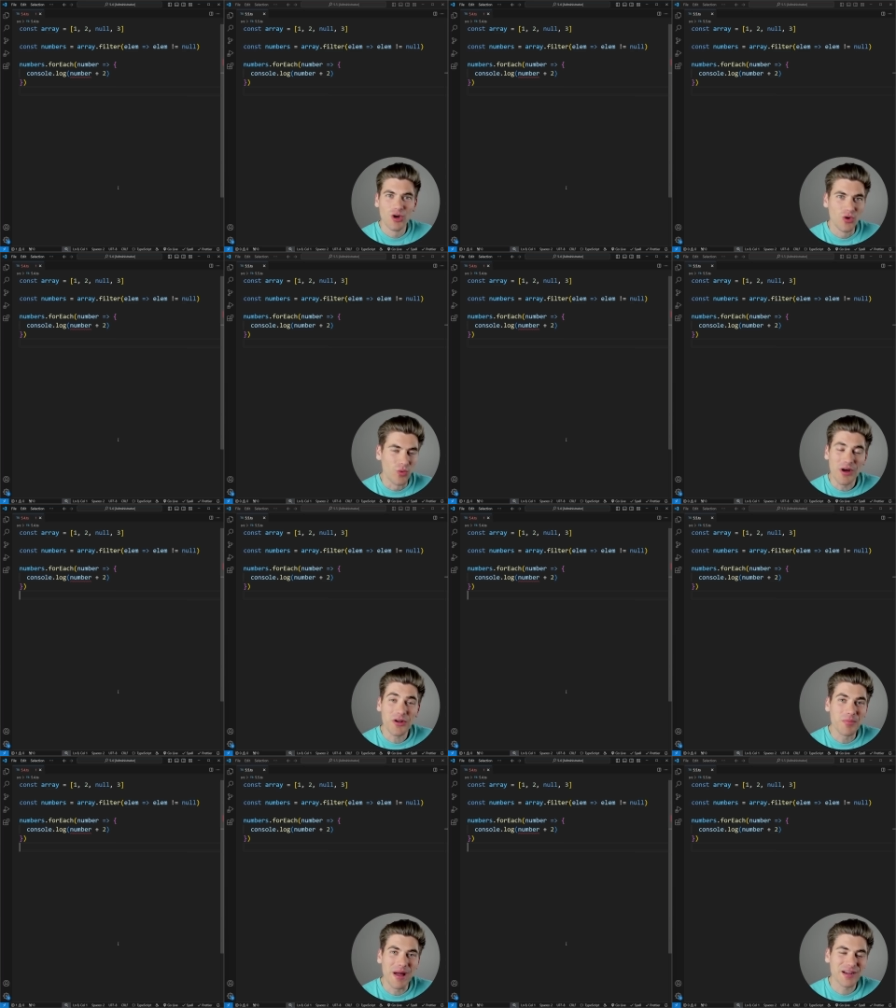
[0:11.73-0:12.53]

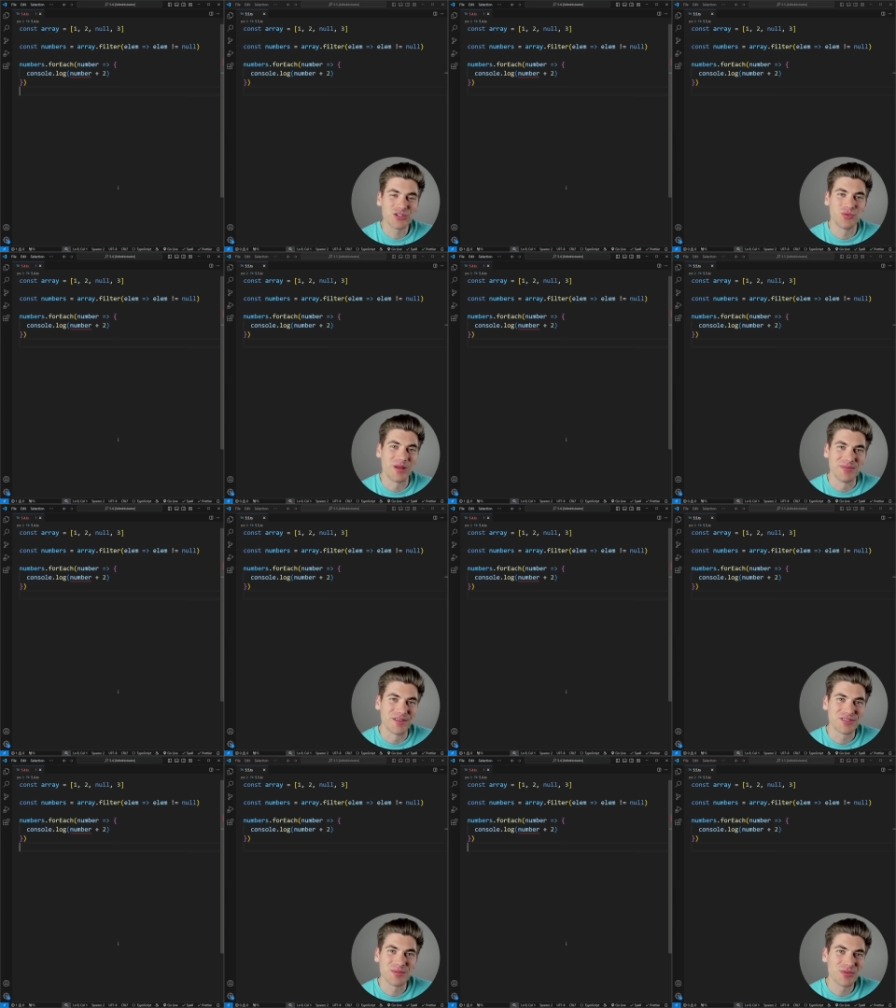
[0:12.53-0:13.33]
Welcome back to Web Dev
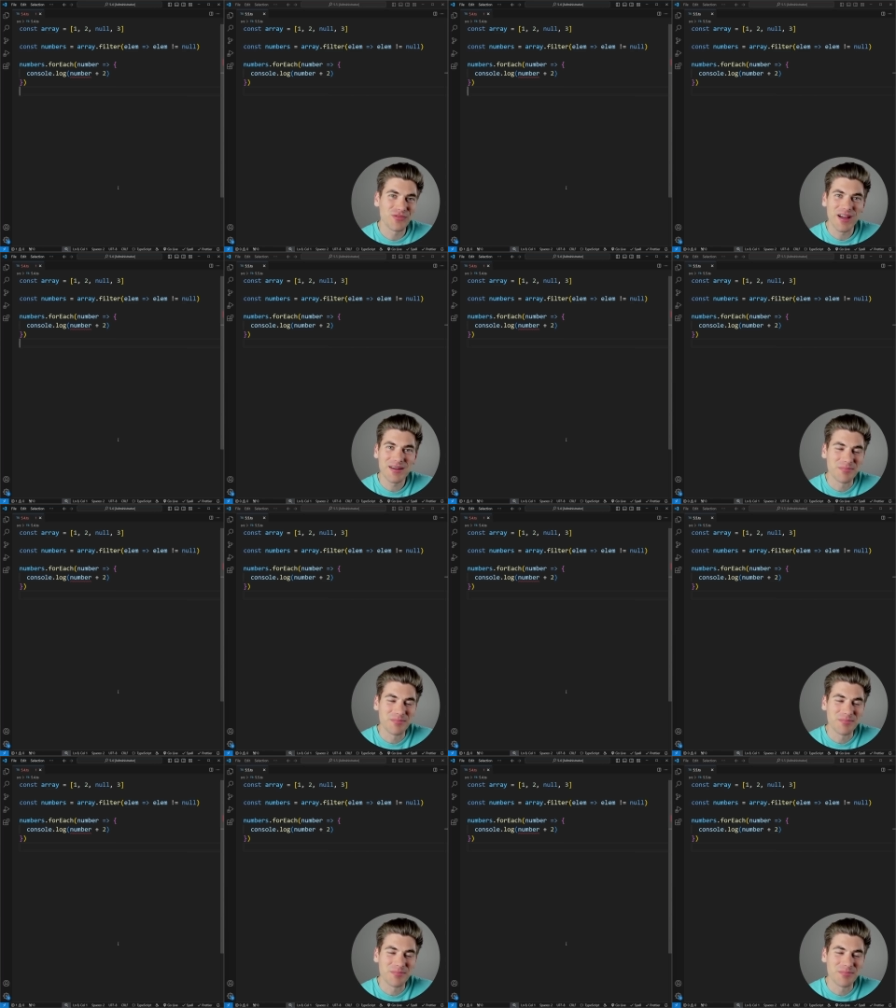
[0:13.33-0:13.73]
Simplified.